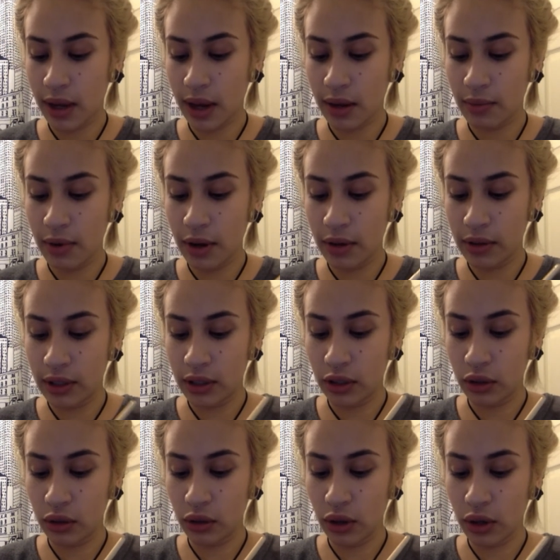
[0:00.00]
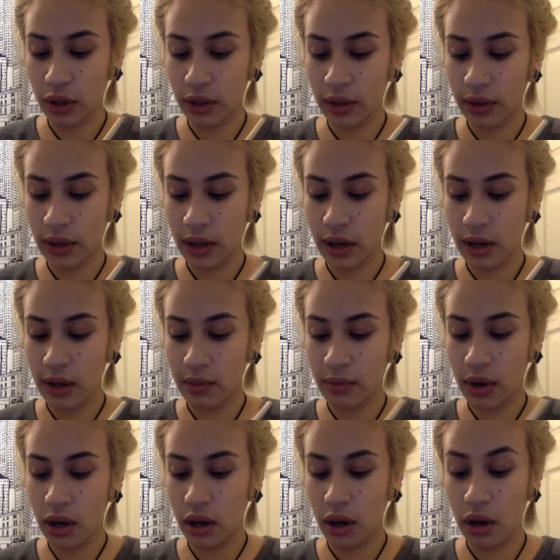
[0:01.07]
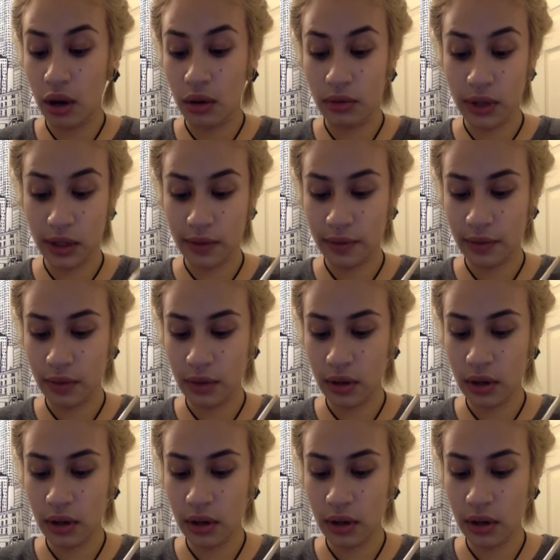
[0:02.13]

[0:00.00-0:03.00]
eyebrows and the look that I'm going for.